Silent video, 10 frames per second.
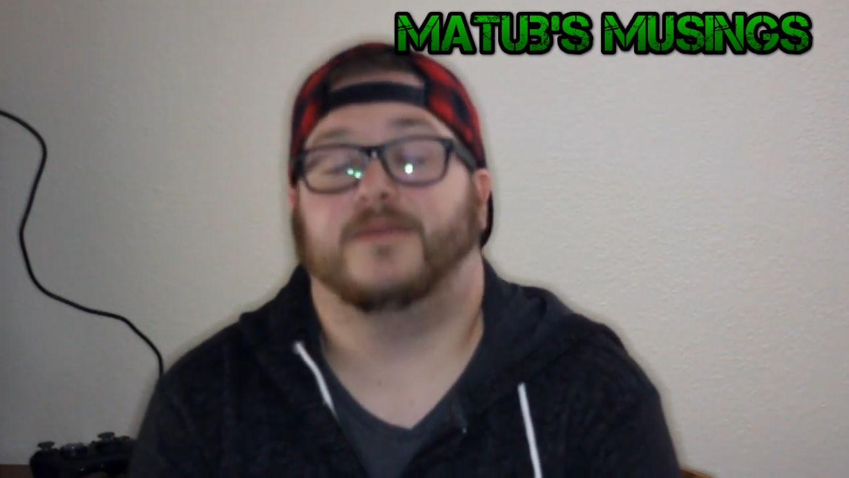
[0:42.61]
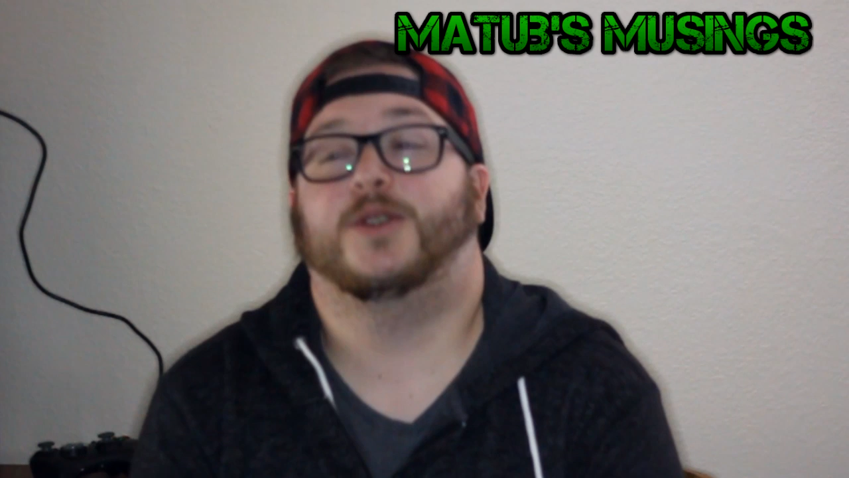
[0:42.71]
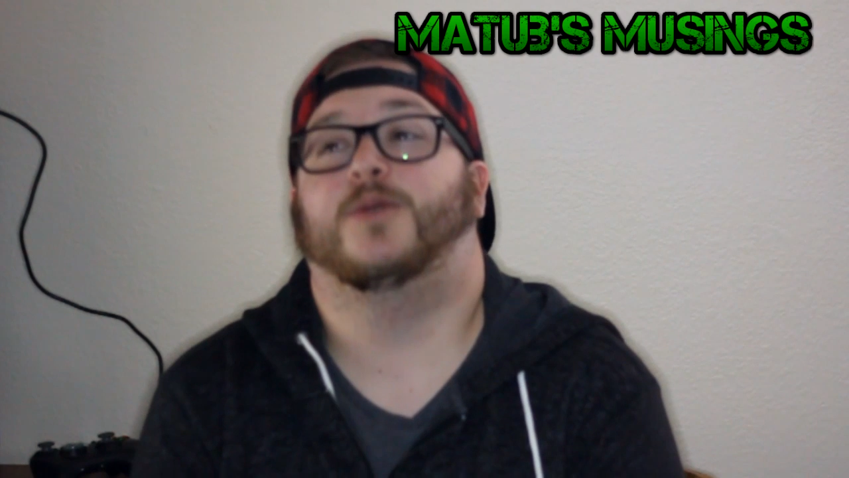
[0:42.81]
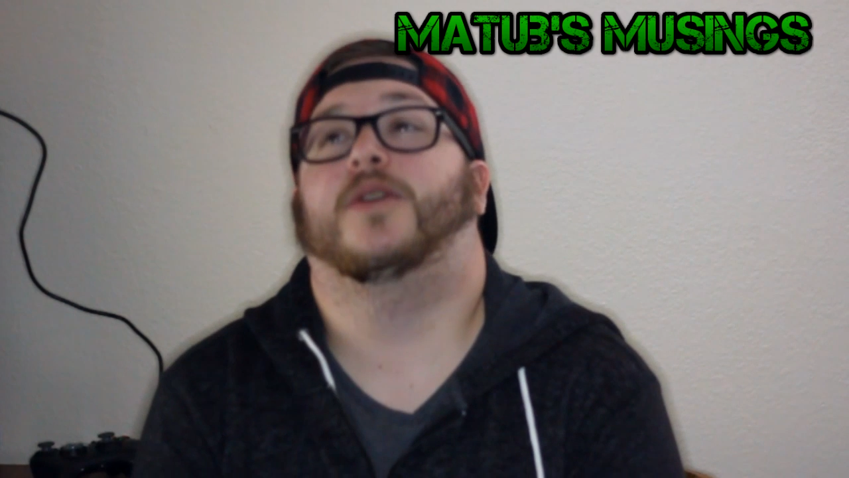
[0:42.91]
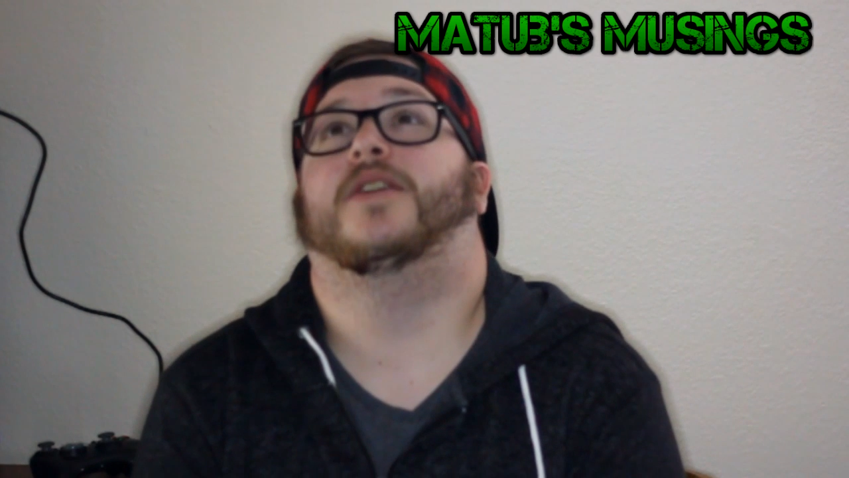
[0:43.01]

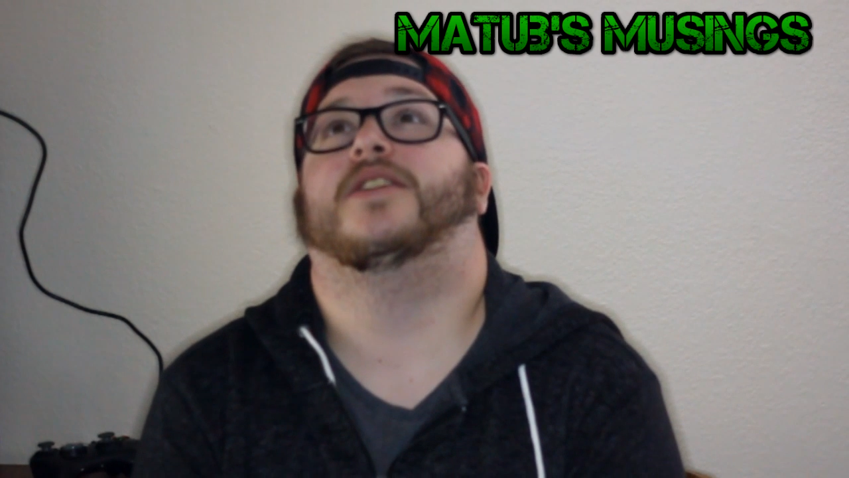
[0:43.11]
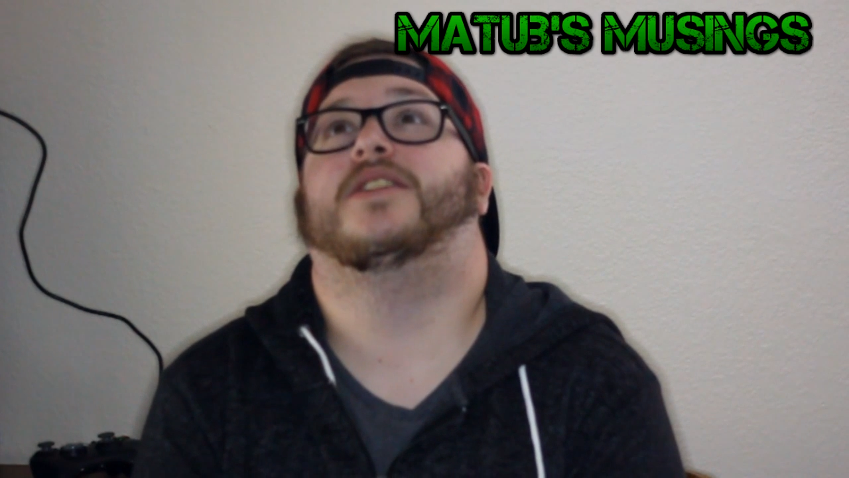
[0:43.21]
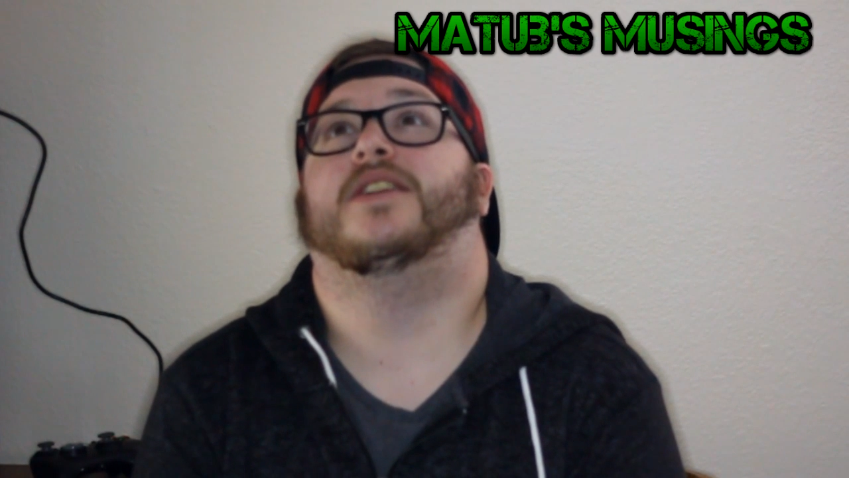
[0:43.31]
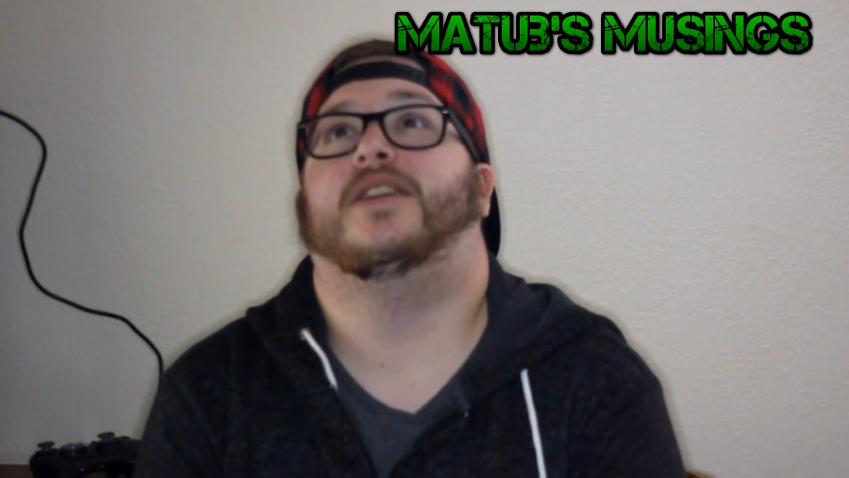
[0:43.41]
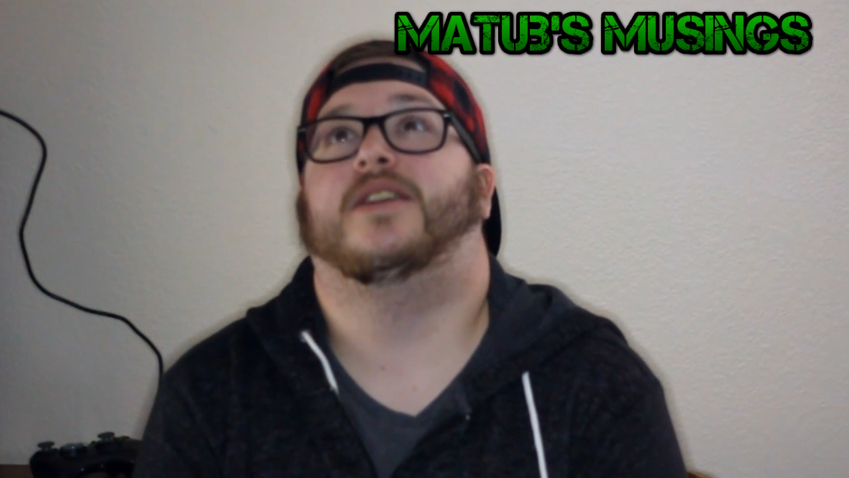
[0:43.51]
so we're going to
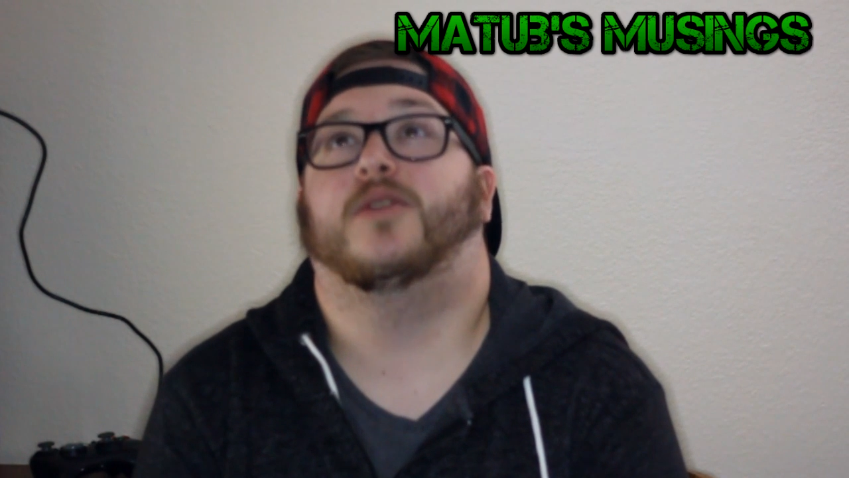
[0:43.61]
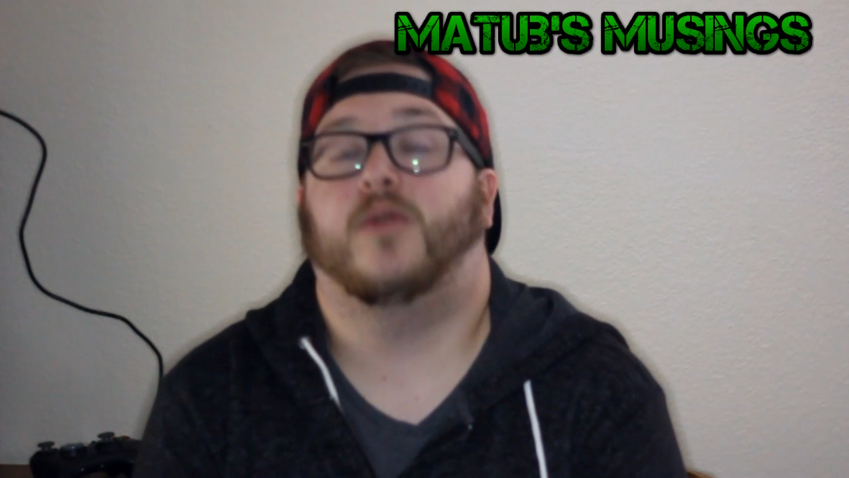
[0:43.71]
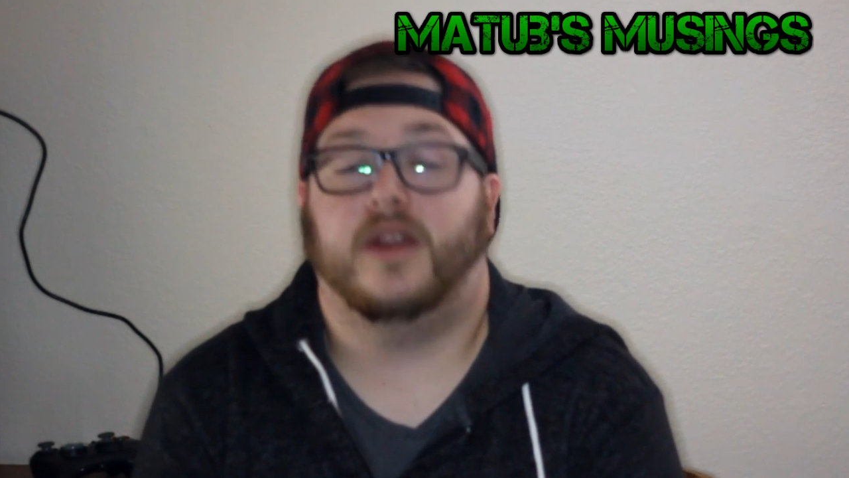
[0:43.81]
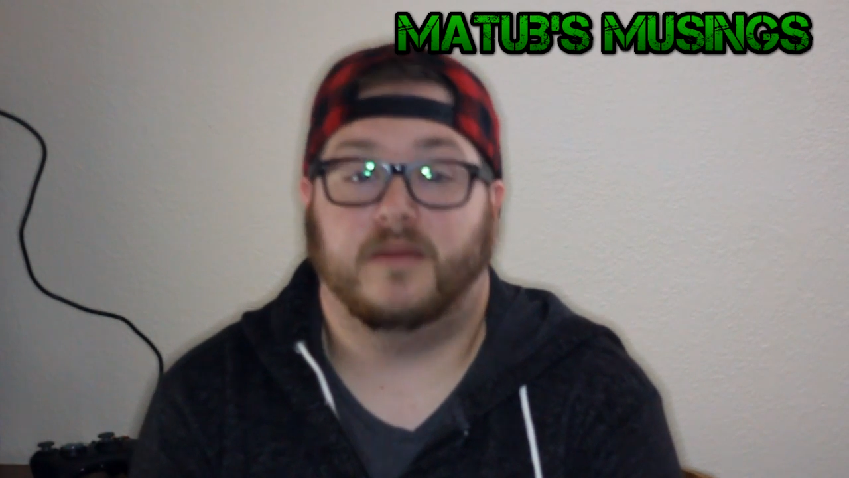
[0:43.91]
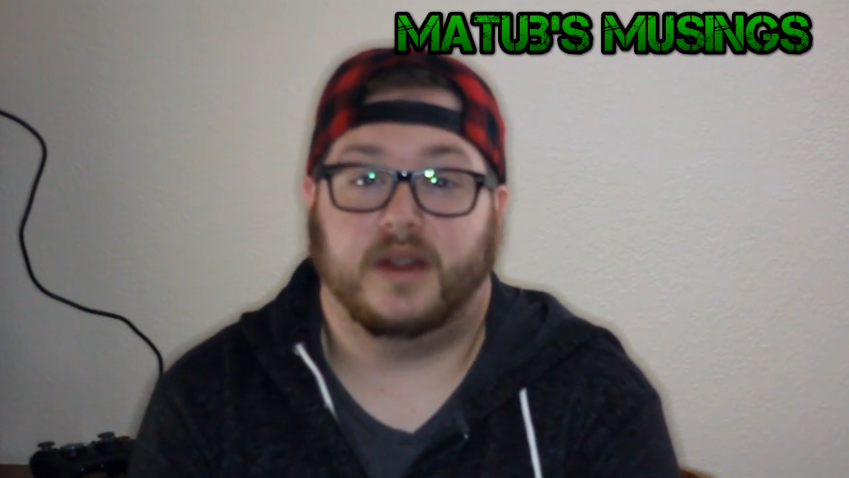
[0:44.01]
see
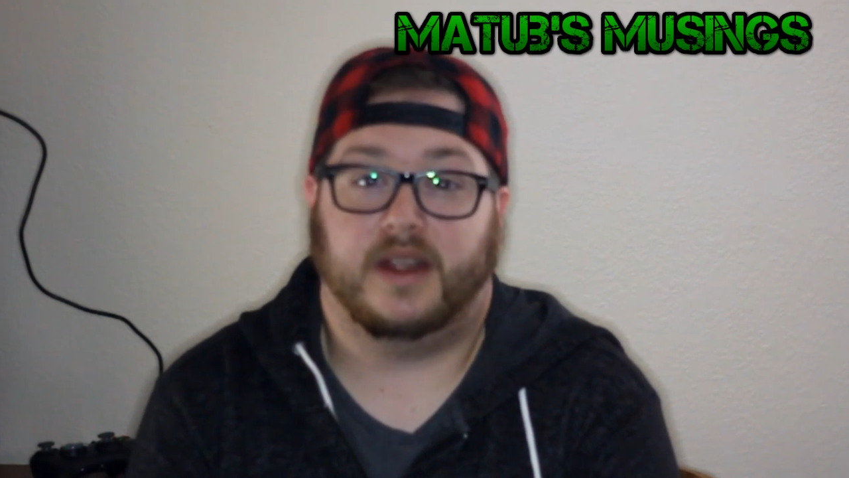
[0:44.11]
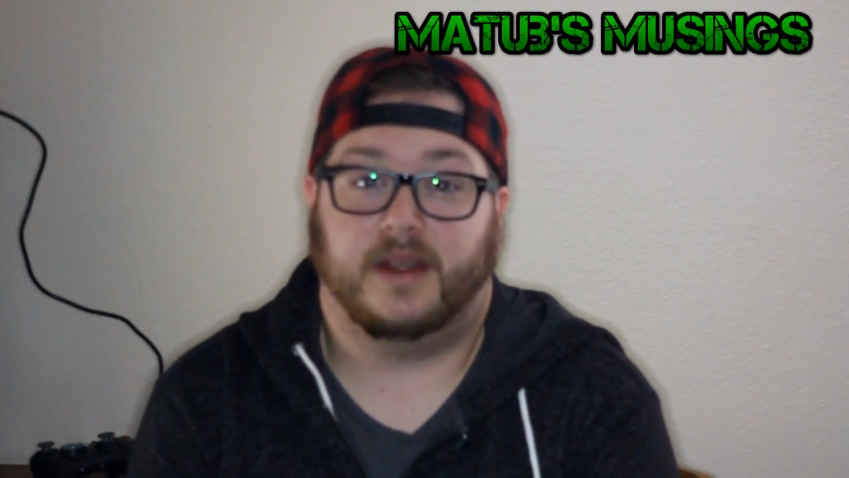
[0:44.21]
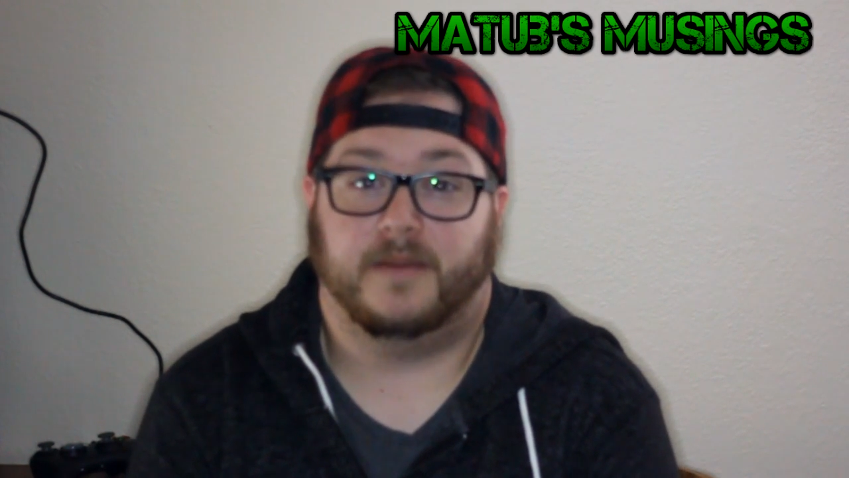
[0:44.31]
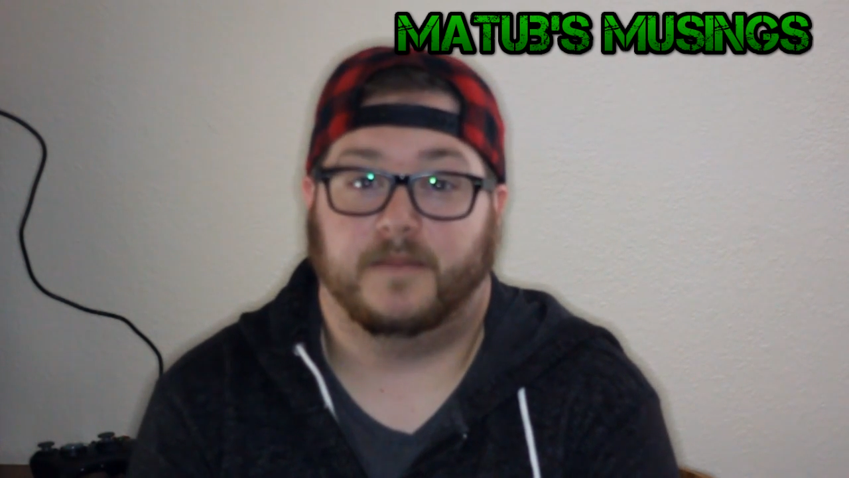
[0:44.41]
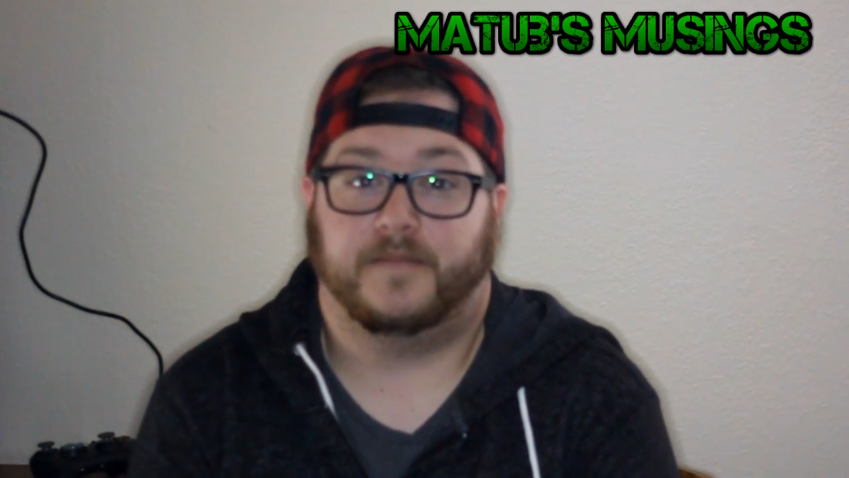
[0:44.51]
quite a bit of
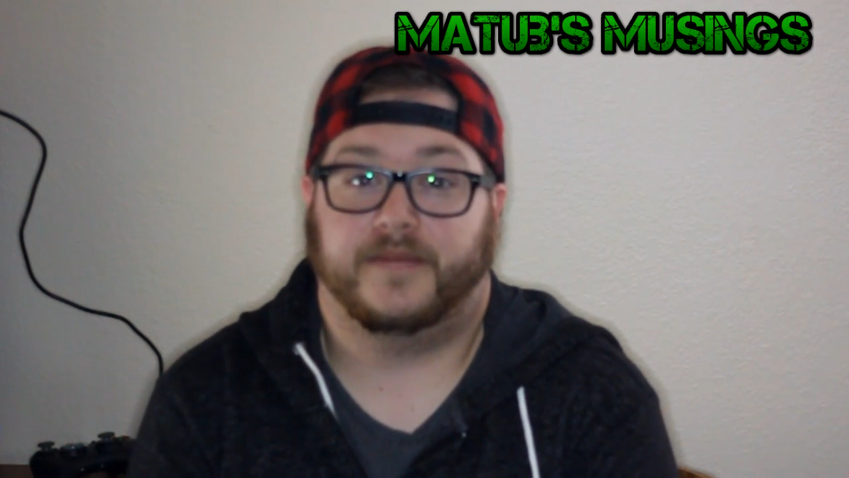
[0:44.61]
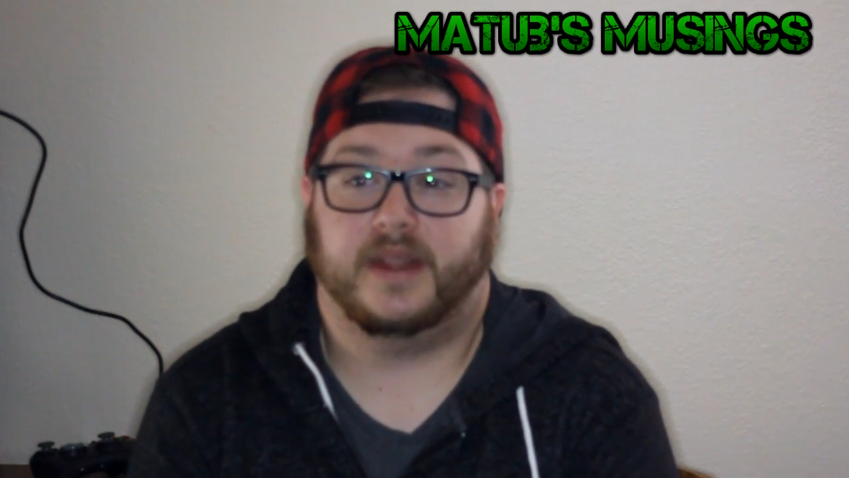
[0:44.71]
him.